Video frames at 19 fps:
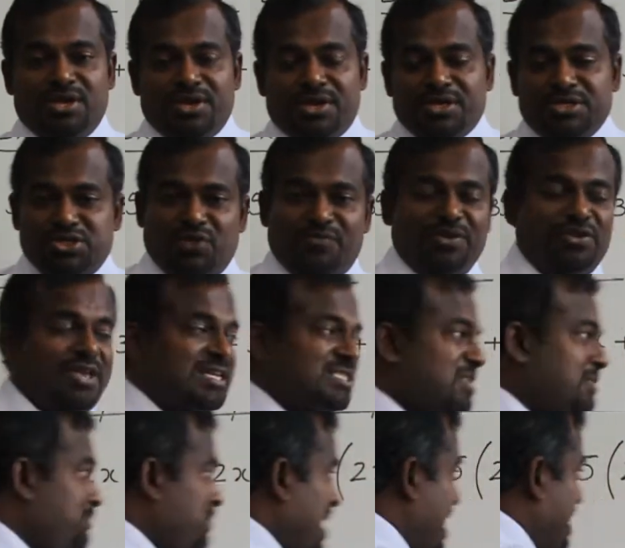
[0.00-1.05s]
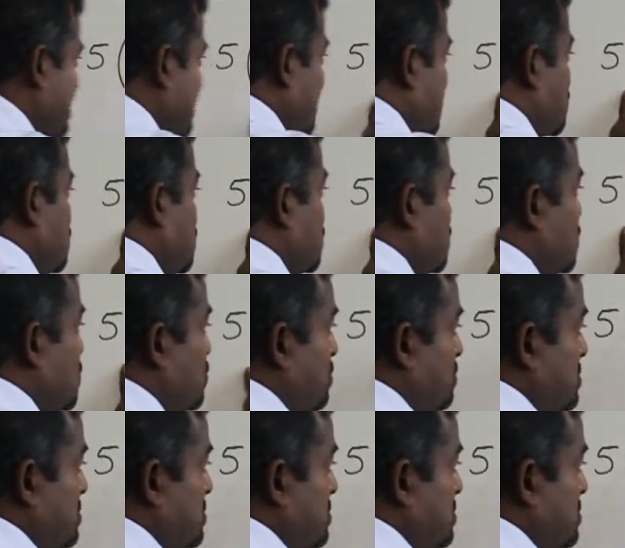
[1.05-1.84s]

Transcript: So when you expand the two